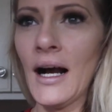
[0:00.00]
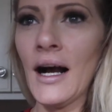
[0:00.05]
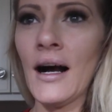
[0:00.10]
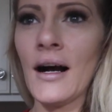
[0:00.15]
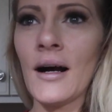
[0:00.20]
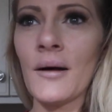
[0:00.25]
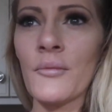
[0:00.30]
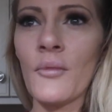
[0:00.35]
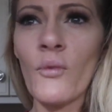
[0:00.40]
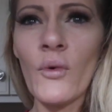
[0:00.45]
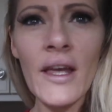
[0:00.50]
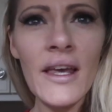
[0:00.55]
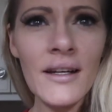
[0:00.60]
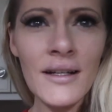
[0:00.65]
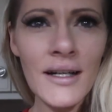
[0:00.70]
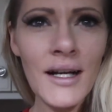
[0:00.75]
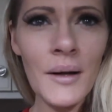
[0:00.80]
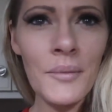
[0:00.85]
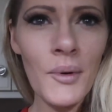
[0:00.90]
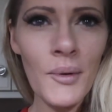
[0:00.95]
Um, we
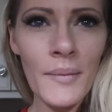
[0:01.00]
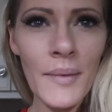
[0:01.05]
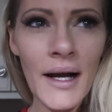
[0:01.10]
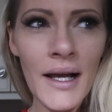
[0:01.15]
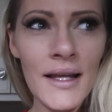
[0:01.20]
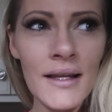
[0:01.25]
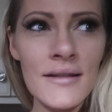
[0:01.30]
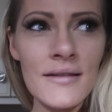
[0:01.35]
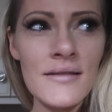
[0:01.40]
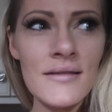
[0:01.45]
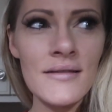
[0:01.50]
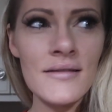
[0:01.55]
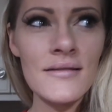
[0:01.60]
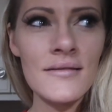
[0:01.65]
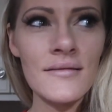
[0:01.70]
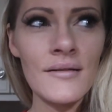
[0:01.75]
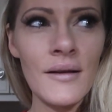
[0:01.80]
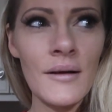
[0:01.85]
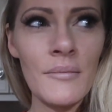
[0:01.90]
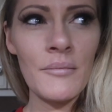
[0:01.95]
had a couple mice